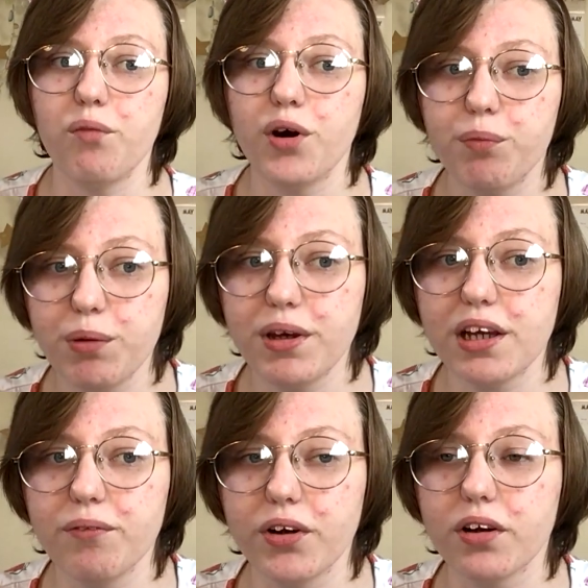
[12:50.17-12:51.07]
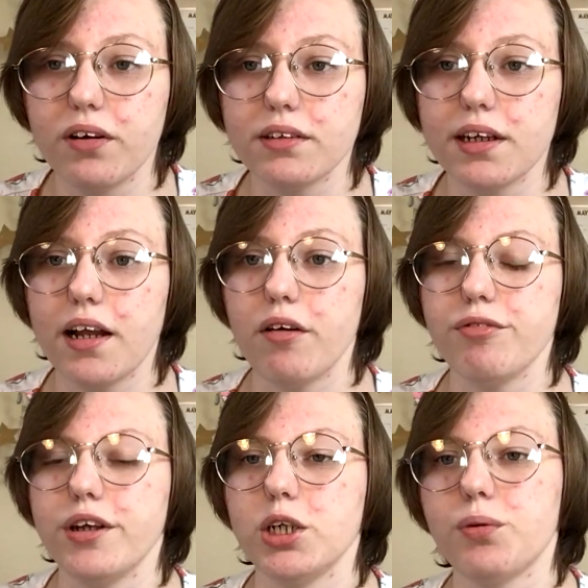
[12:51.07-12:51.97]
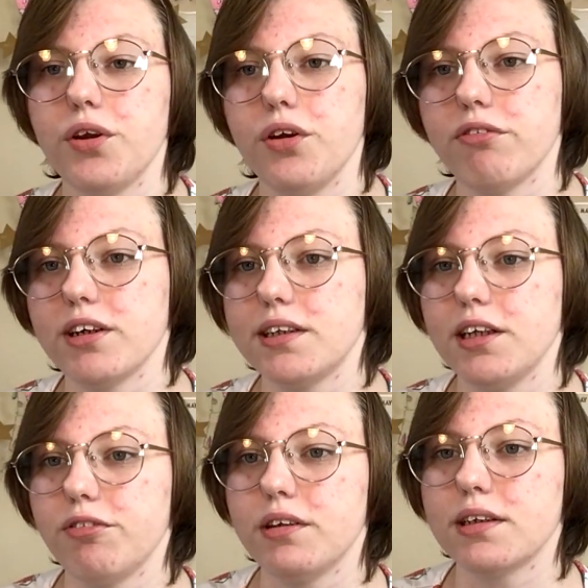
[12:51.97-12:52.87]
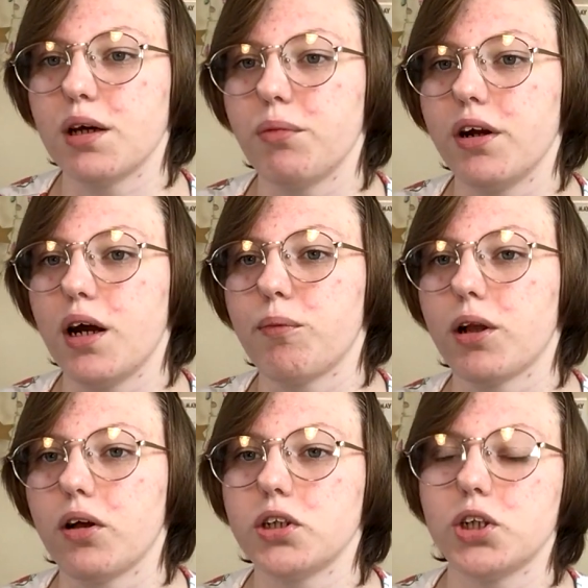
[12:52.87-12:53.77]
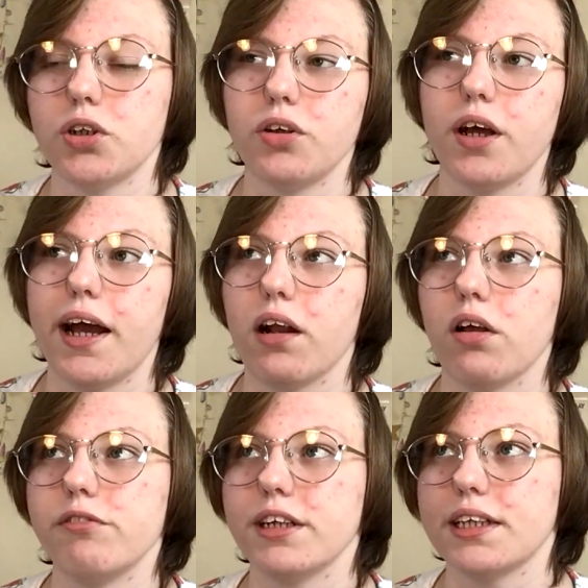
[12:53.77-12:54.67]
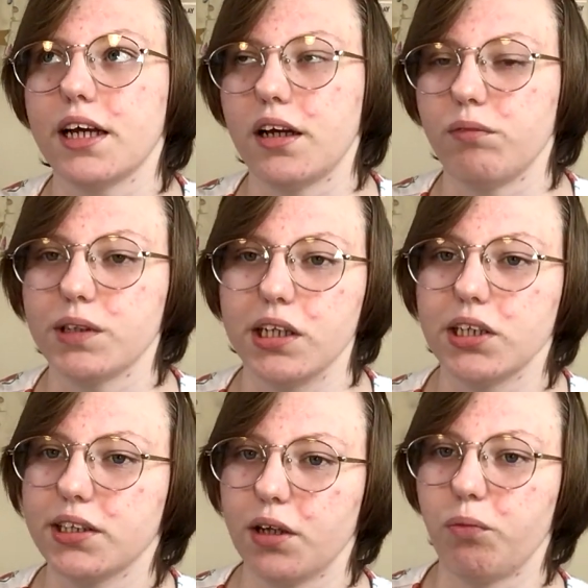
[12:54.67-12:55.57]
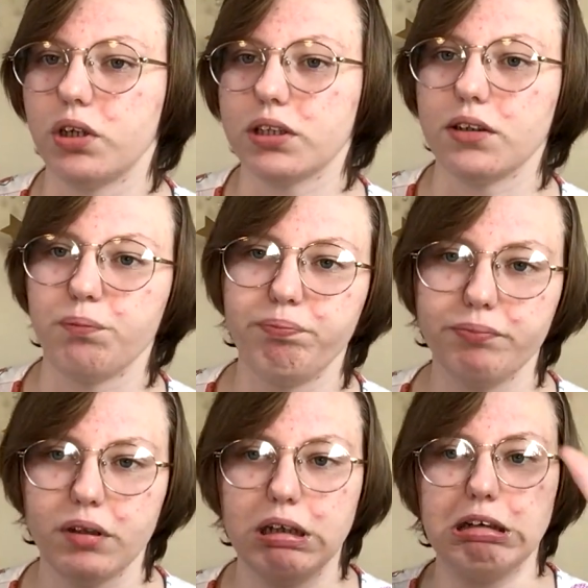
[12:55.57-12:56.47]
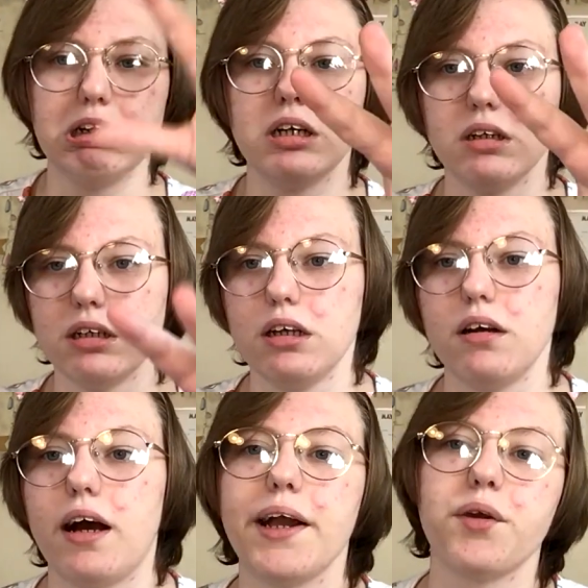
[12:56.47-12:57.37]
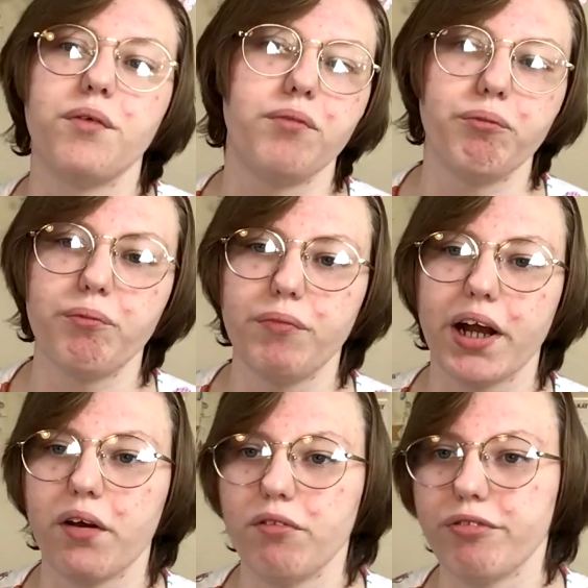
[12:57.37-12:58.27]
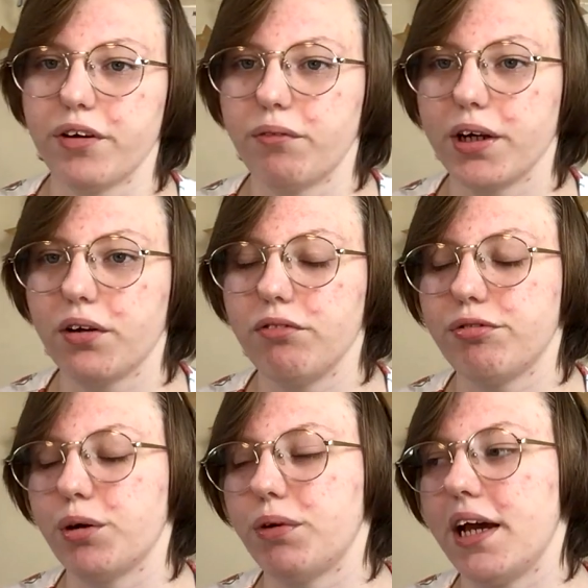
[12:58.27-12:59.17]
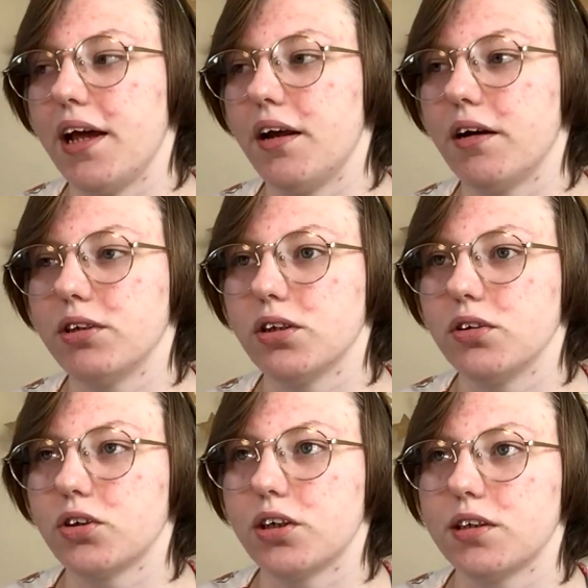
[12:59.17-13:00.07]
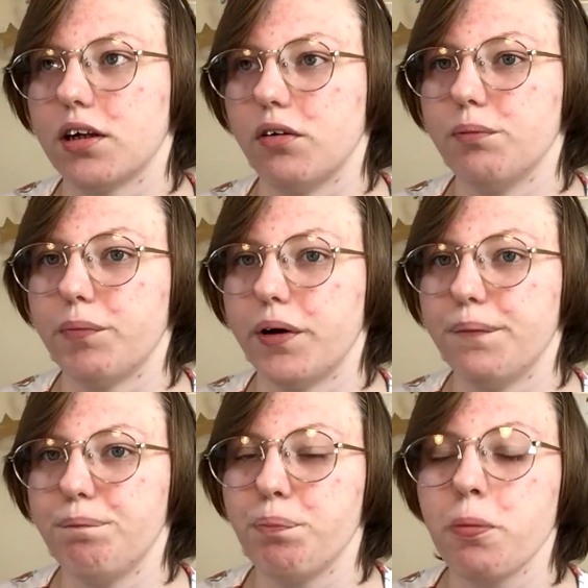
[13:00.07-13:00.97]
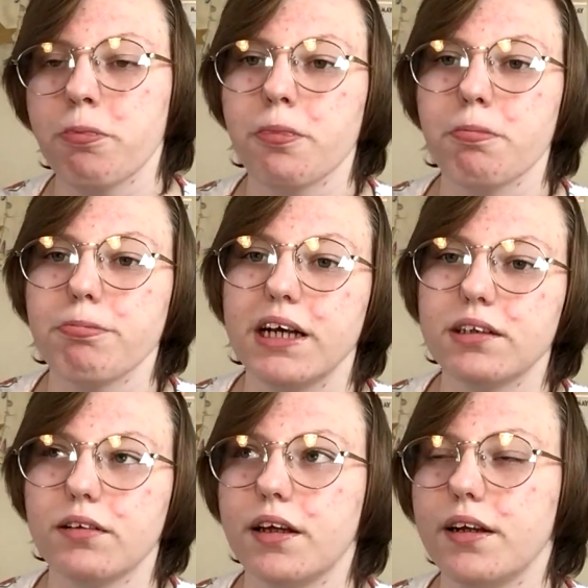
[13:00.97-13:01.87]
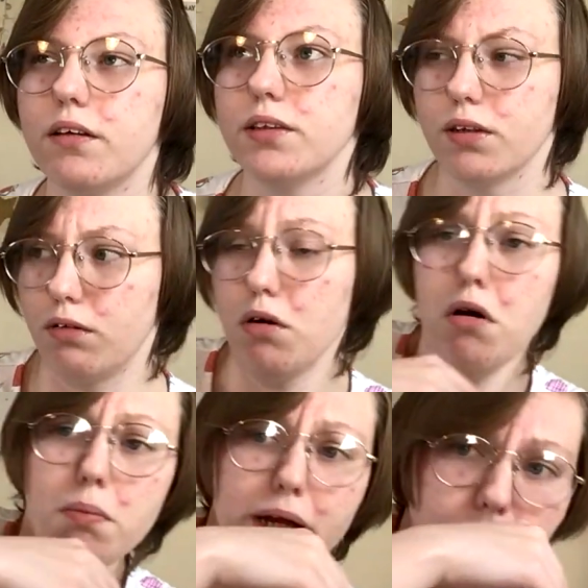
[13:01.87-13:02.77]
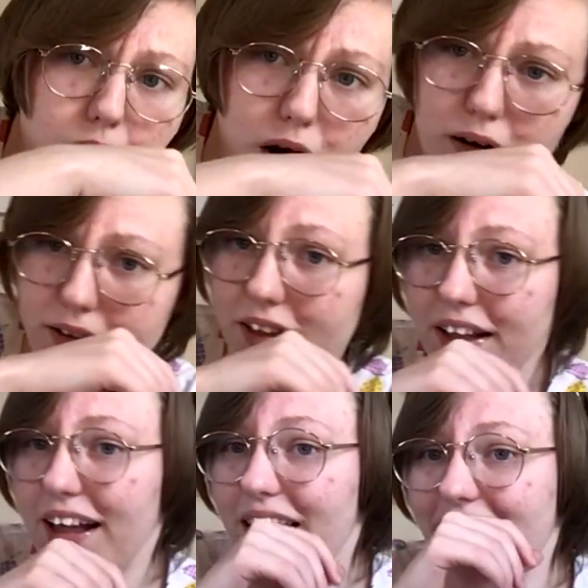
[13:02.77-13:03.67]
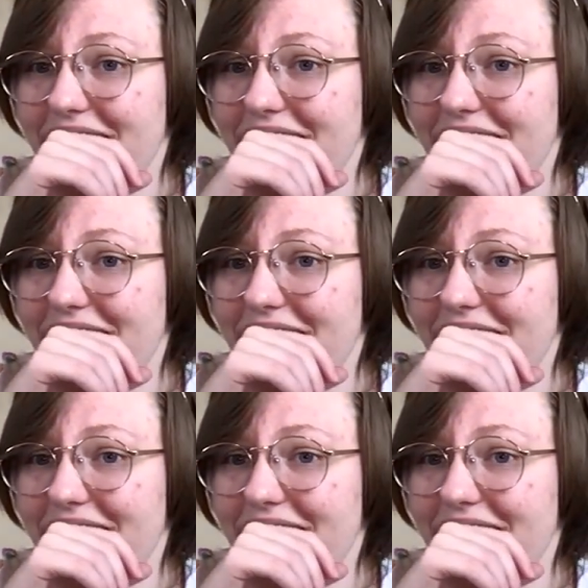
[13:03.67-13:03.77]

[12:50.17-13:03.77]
I will be making more content. I'm finished with university for the summer. I'm a law student. I had a lot of exams. I just didn't want to. I couldn't film. I couldn't film and edit. I was too stressed out. But that's all done now. So, oh my god!